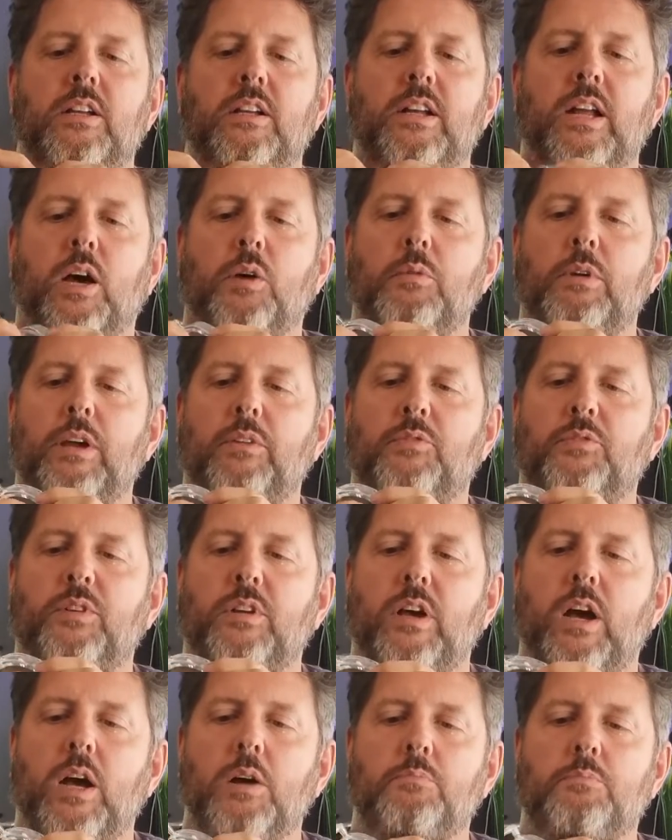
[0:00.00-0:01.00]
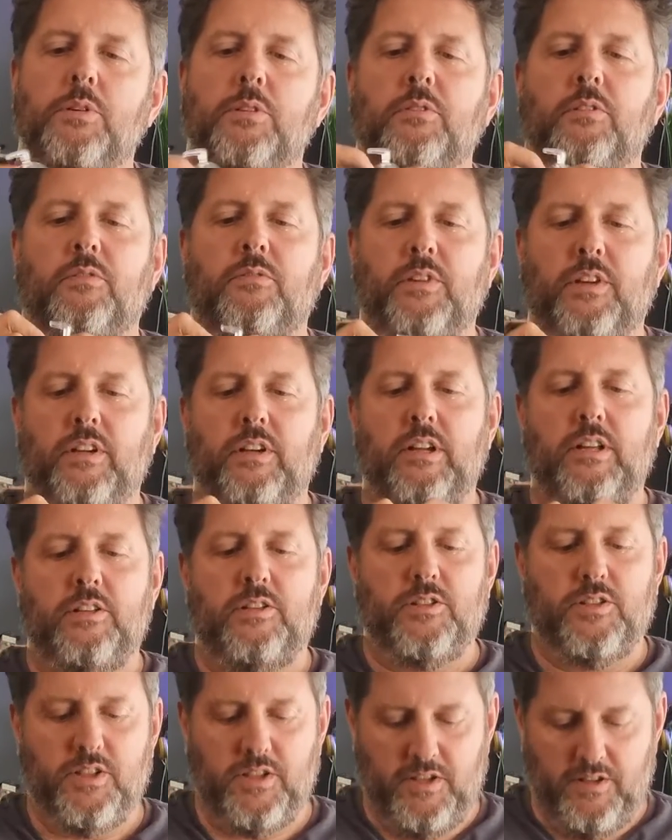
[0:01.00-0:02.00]
Now we have to open the thing.
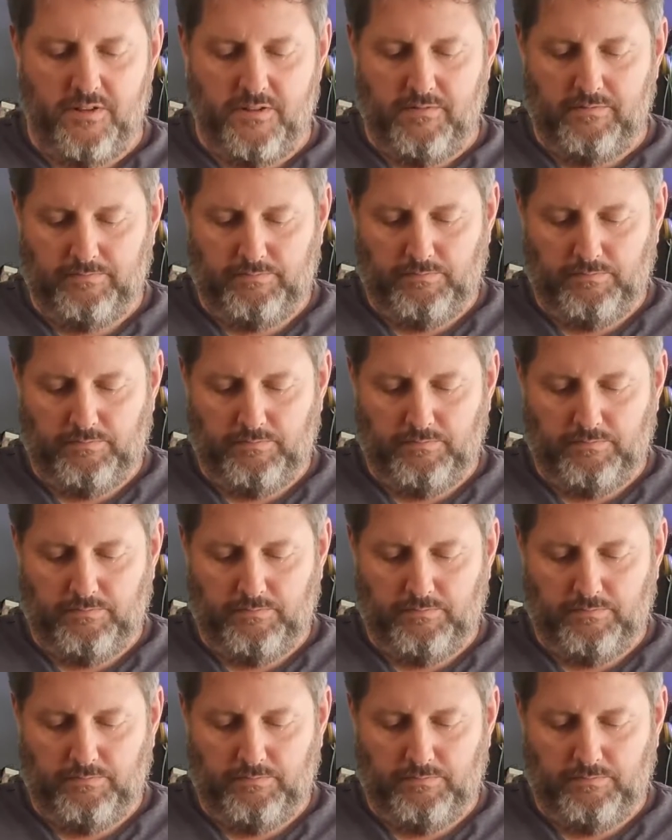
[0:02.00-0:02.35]
Let's see.